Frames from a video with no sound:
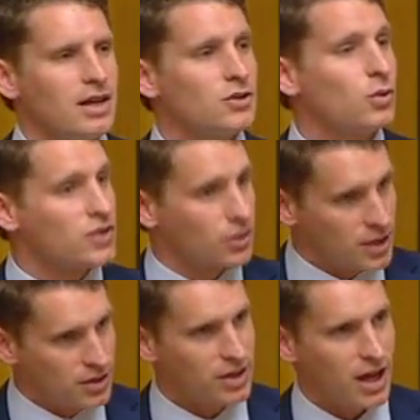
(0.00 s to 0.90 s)
is also
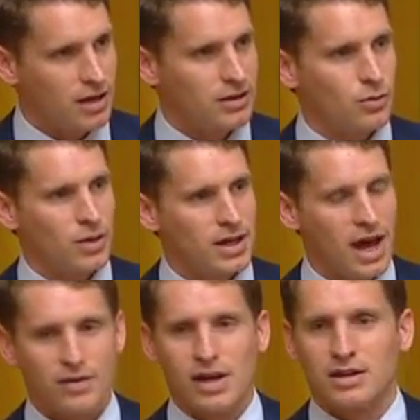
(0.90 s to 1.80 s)
an indicator that we
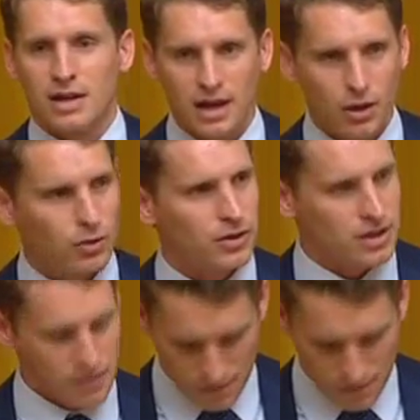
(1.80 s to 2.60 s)
have a healthy,